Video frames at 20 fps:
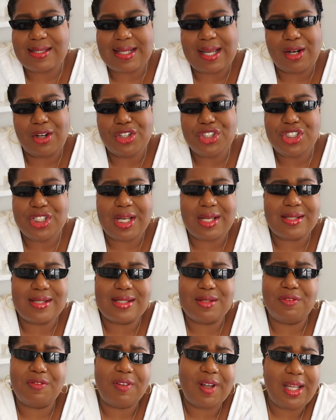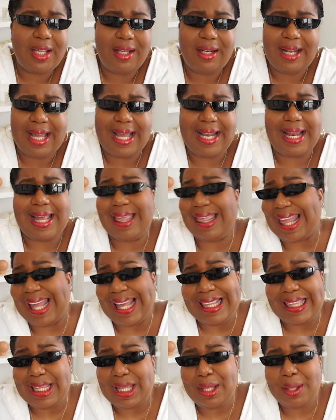that are just fun and I
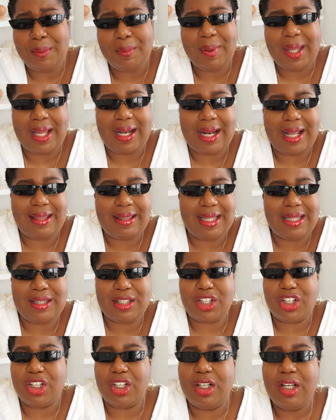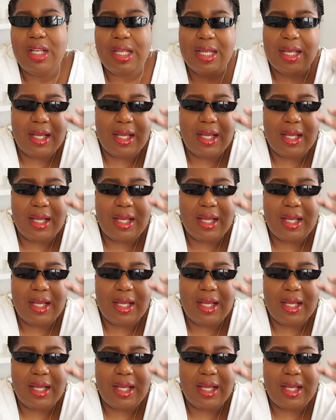like them and I think they're